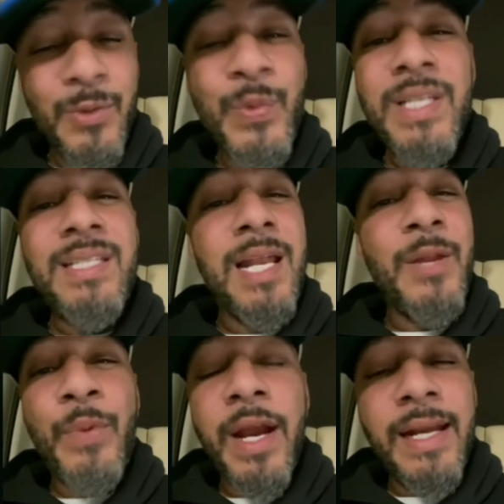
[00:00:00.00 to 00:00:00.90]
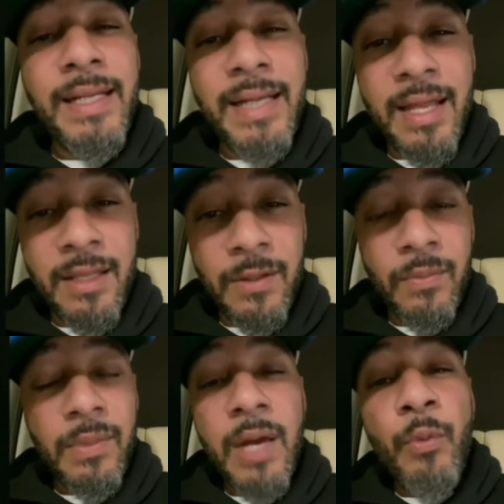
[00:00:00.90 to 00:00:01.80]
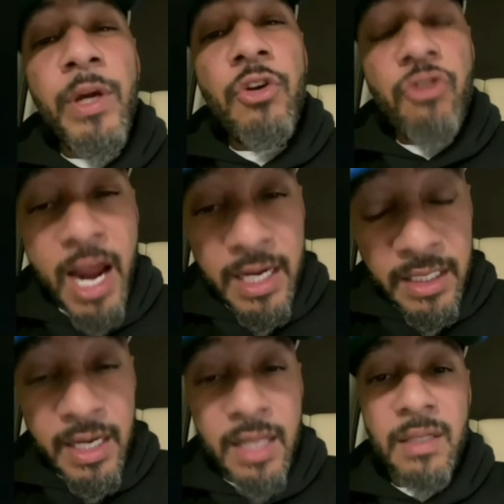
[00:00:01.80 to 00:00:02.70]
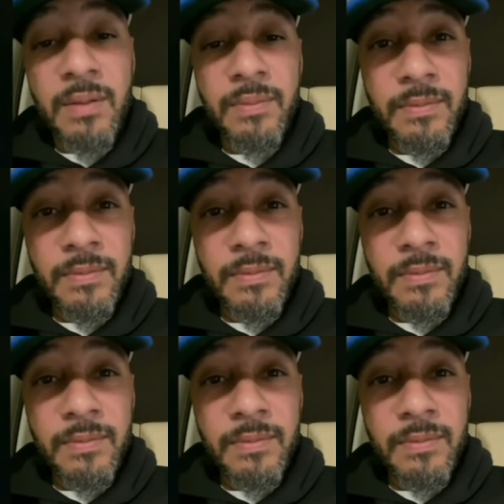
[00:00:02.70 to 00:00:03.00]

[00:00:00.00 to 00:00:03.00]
We celebrated together and we cried together.